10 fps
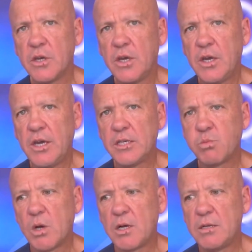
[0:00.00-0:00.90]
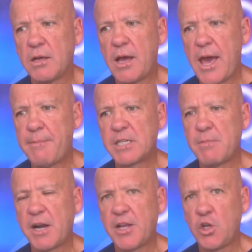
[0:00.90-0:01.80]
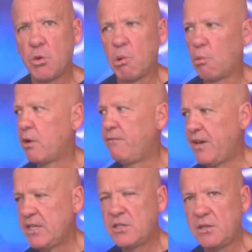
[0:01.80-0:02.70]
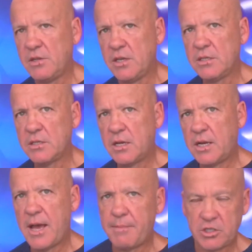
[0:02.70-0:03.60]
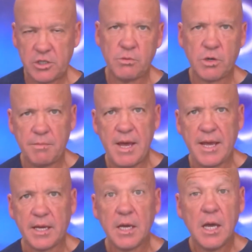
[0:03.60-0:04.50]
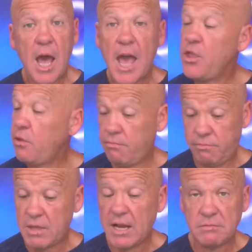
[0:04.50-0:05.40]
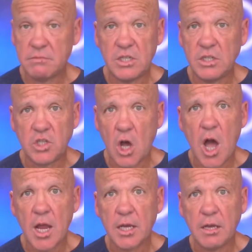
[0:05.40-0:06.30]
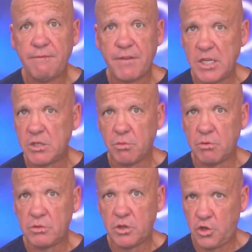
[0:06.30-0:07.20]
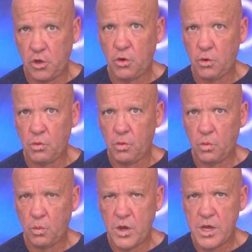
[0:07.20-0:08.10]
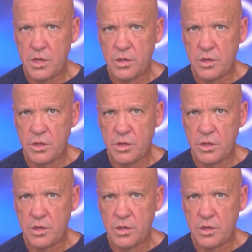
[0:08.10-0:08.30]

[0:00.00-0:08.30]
is, well, how much money do you want to invest in this and how much do you want to make? And that's entirely feasible to do with,